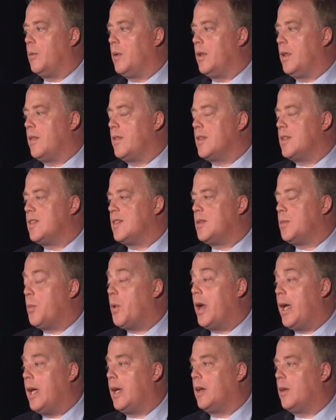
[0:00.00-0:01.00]
really this
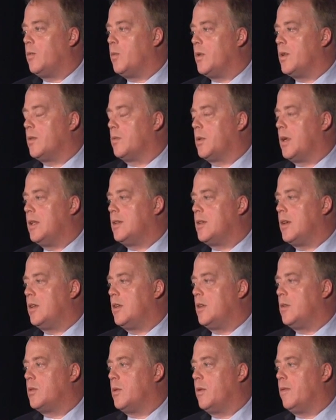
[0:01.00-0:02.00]
spring and will
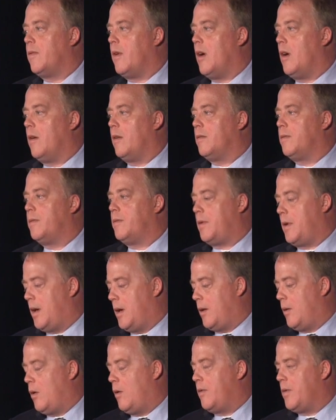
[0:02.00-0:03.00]
continue to evolve
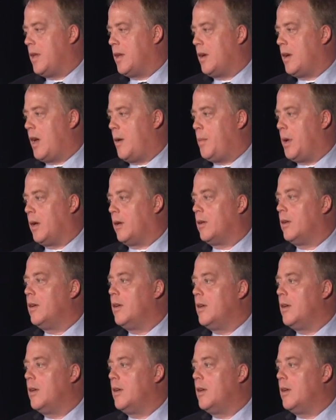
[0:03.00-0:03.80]
uh, over the coming